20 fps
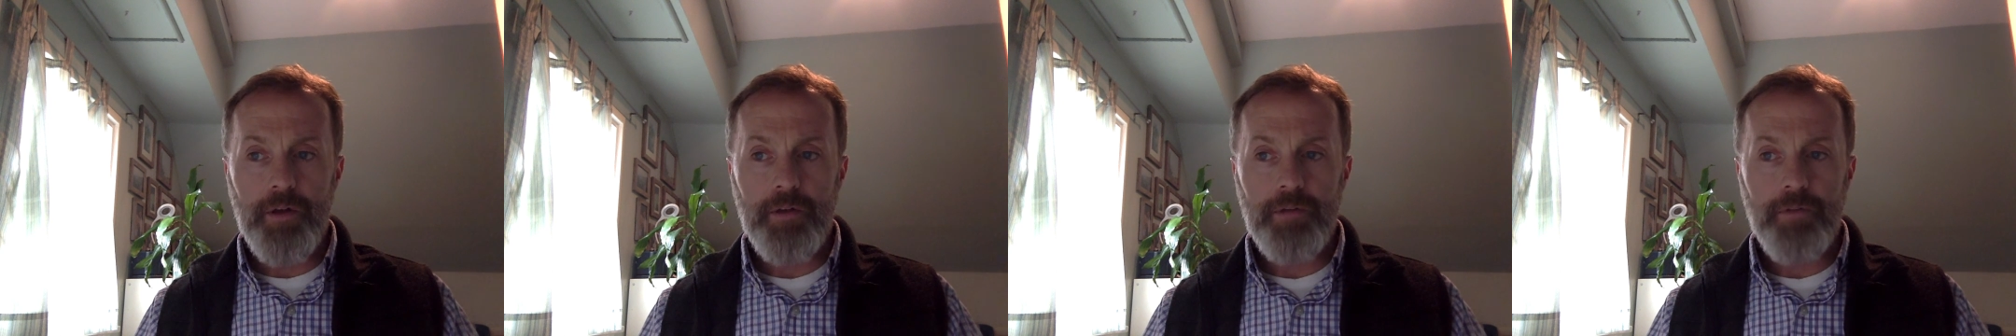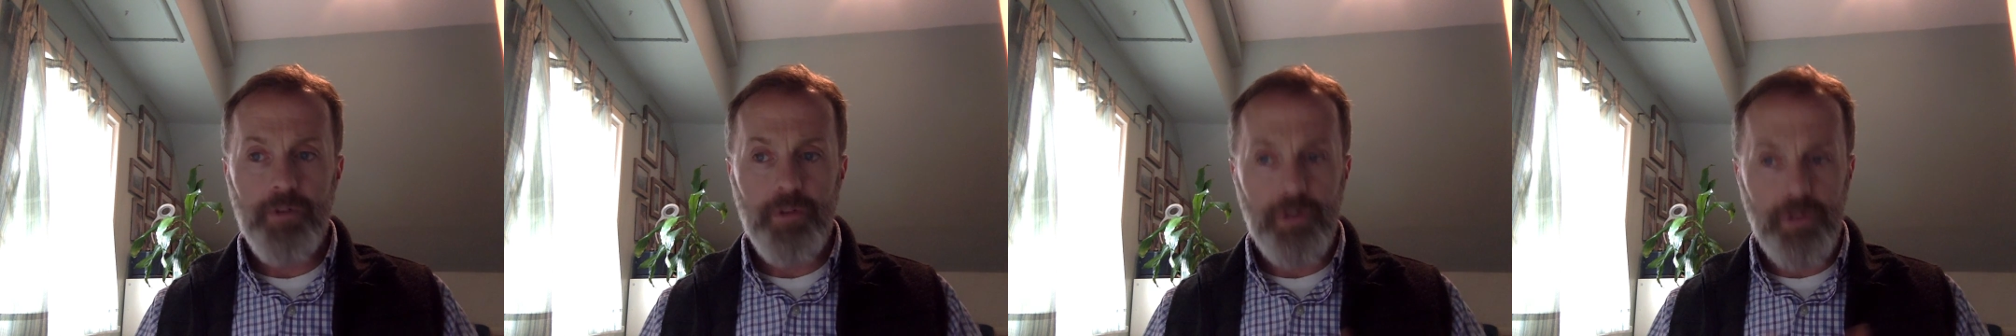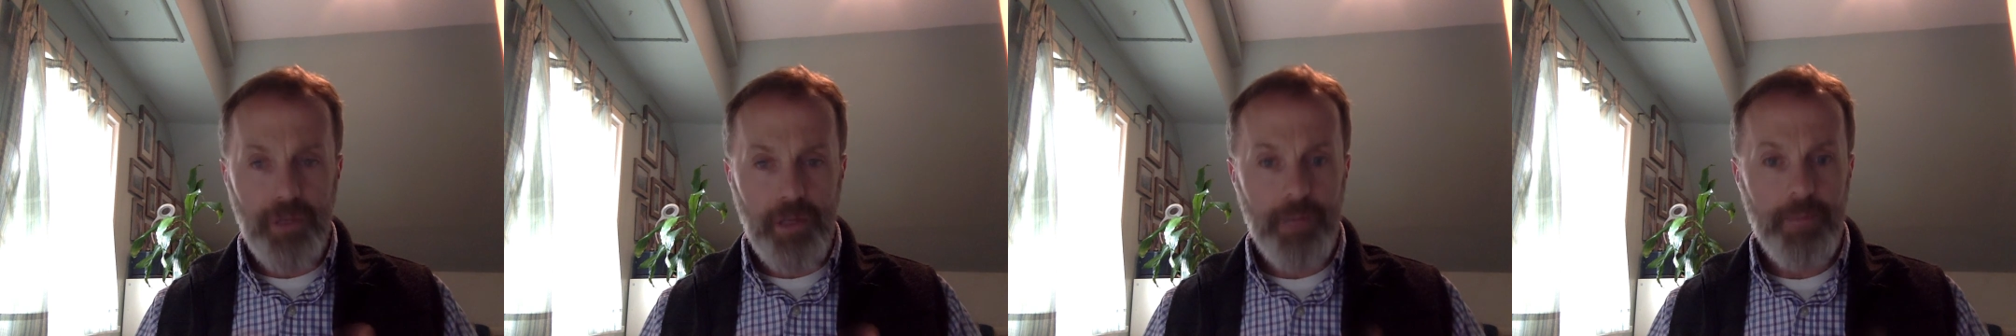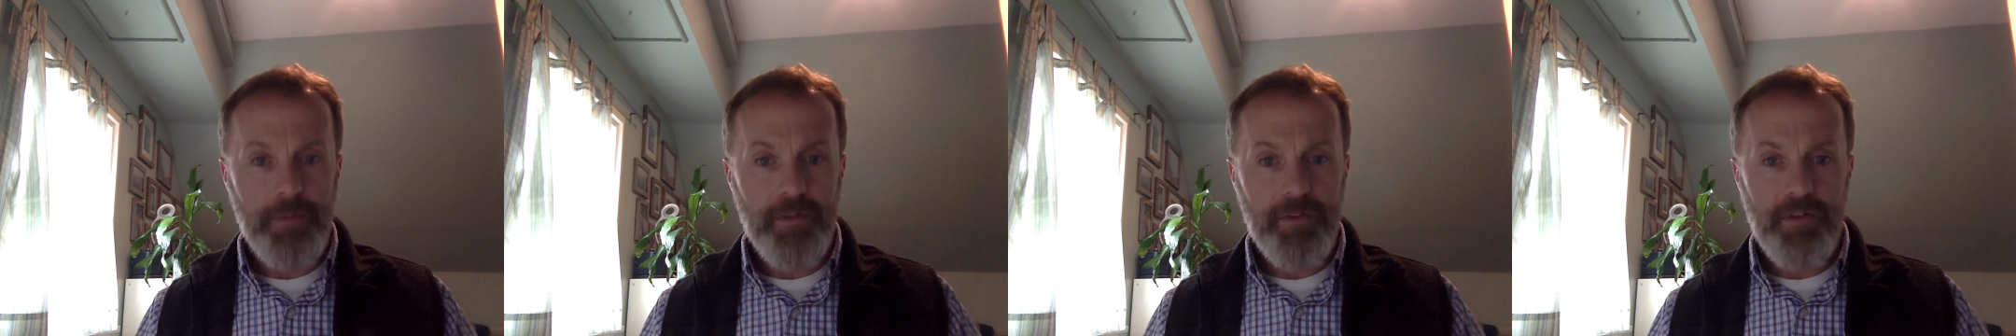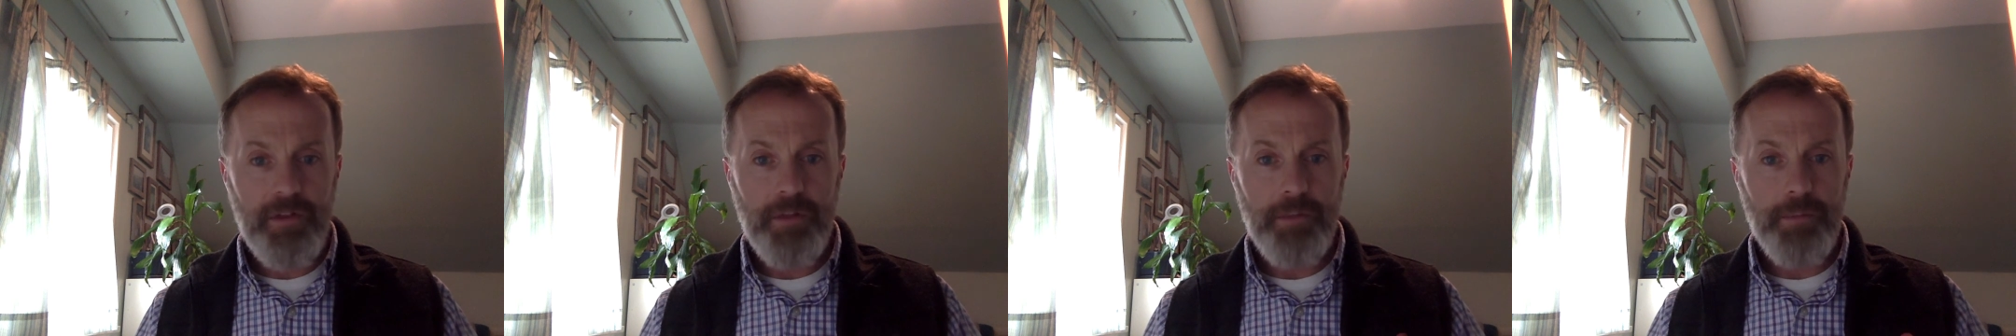
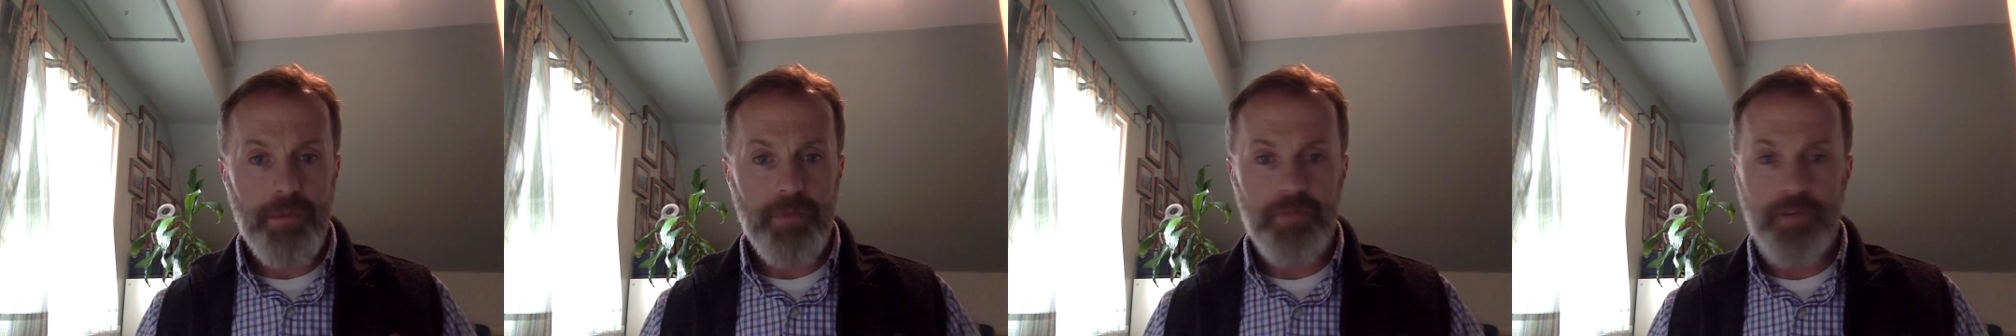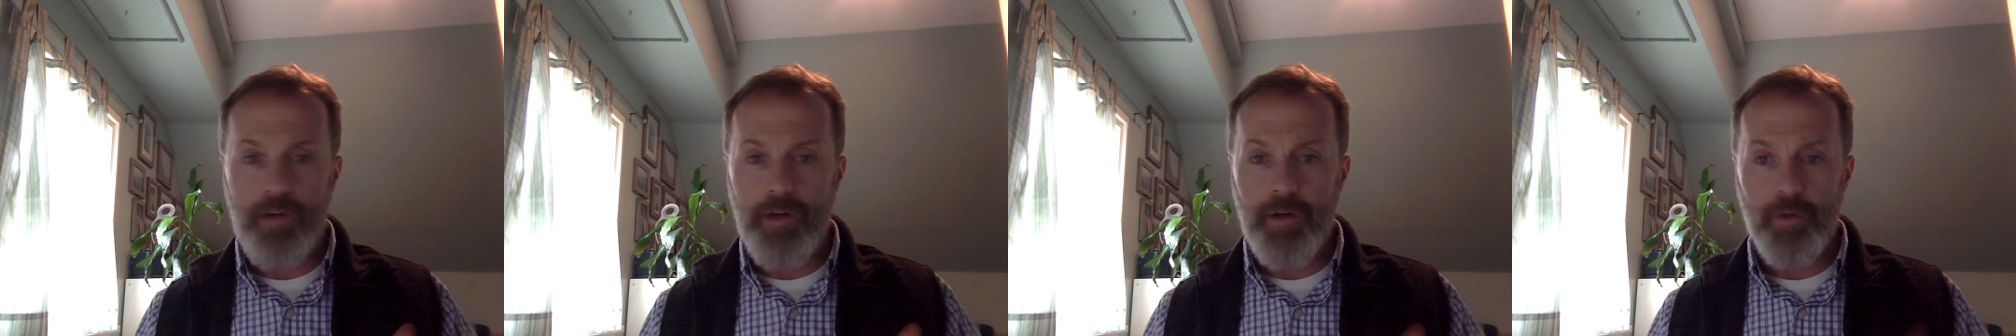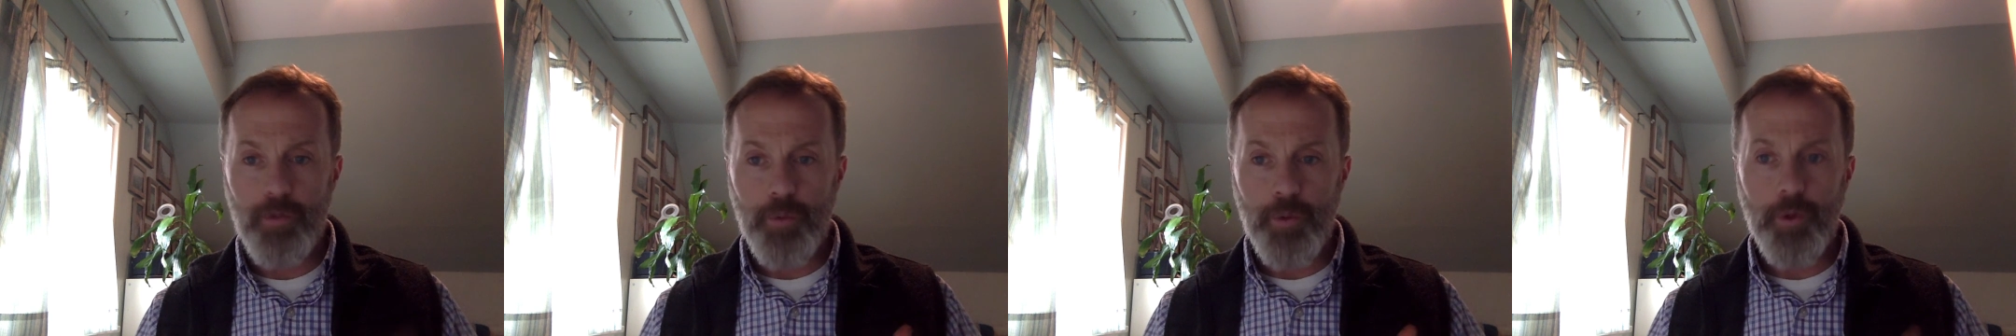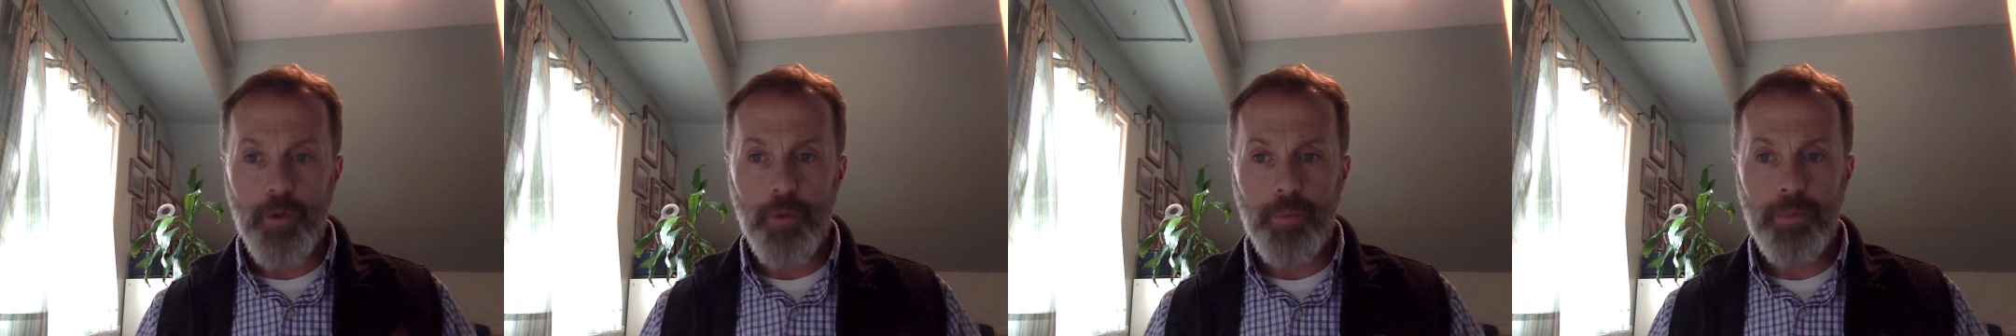limited but very real